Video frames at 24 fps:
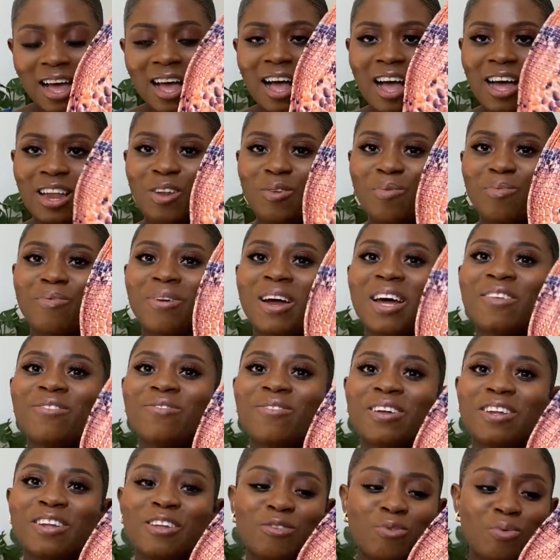and the price
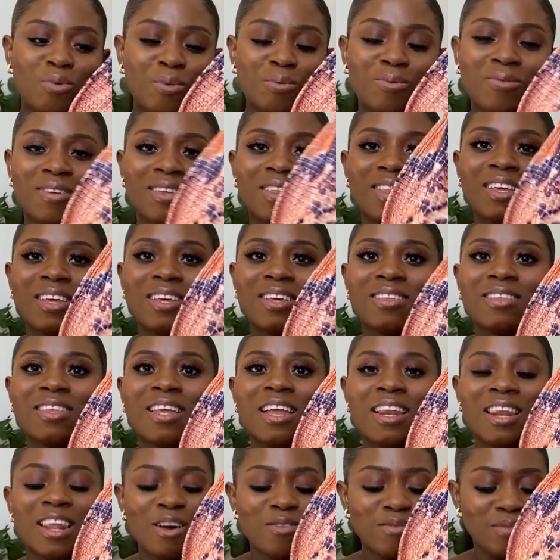for this swimsuit is
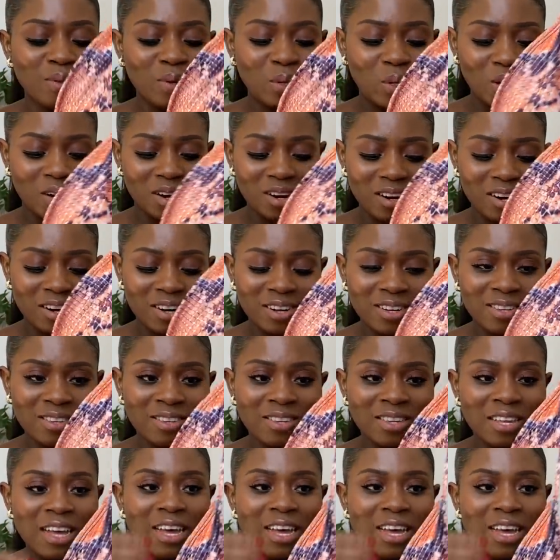$11.